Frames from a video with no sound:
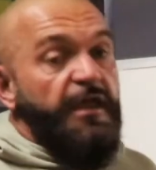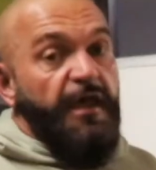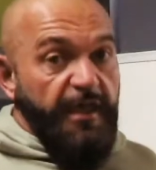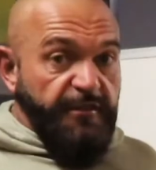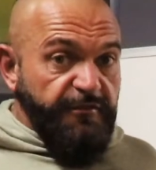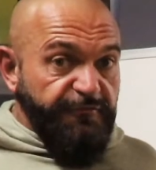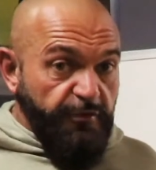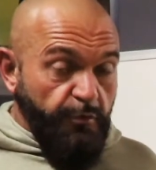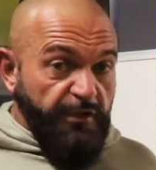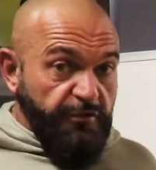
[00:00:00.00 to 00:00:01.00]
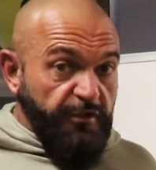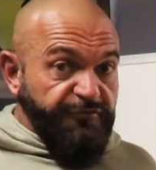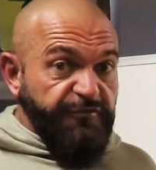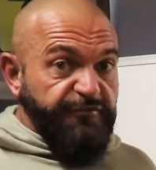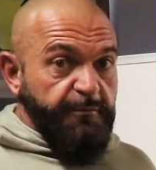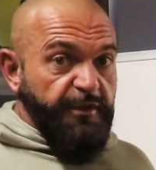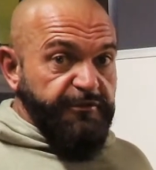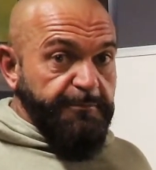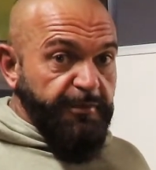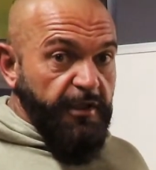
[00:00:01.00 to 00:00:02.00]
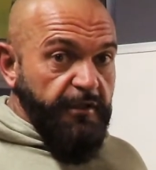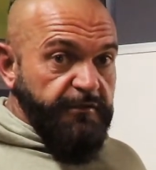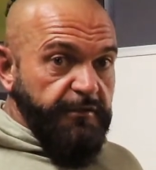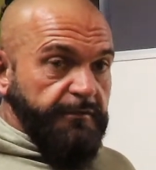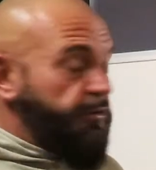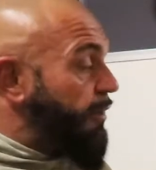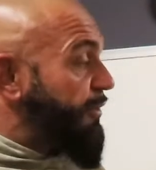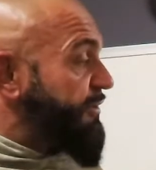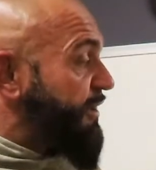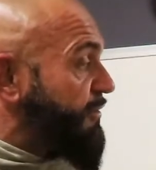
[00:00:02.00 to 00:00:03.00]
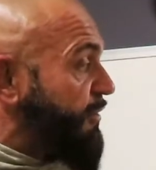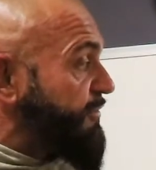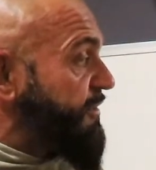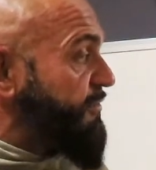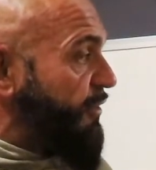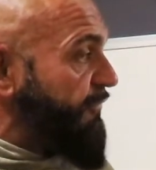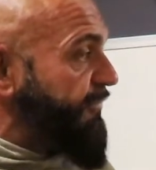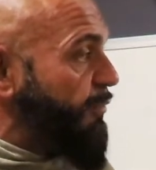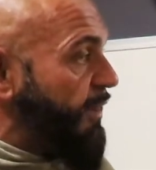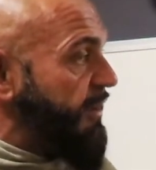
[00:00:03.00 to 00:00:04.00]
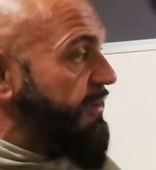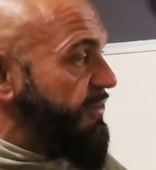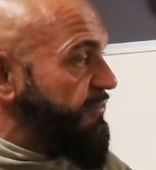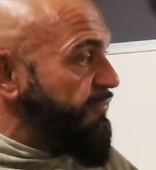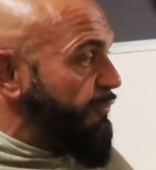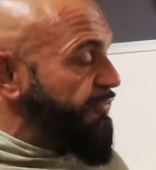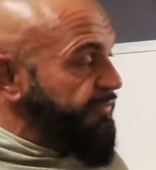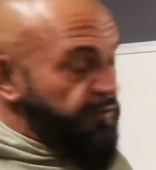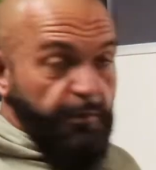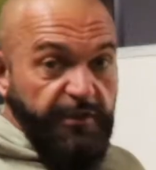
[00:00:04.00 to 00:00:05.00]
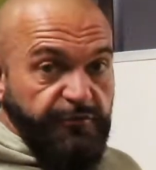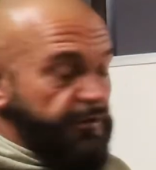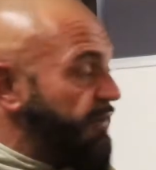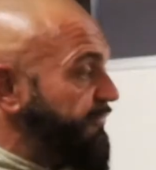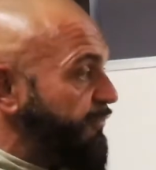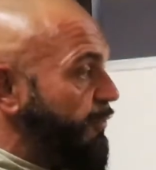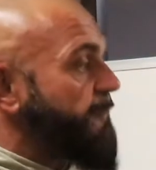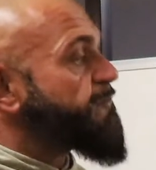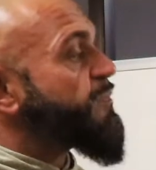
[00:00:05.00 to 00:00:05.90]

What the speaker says: And if you're quite conscious about the carbohydrate content of your whey, it's also the way to go for.